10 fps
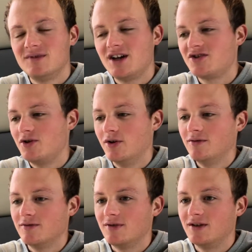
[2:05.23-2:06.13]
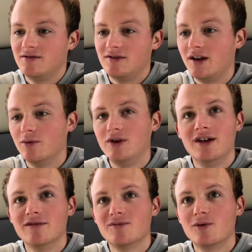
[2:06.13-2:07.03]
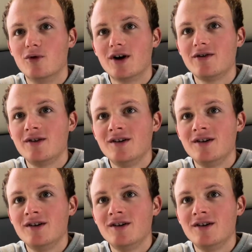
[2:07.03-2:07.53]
Yeah, sure. And then we'll give him some water.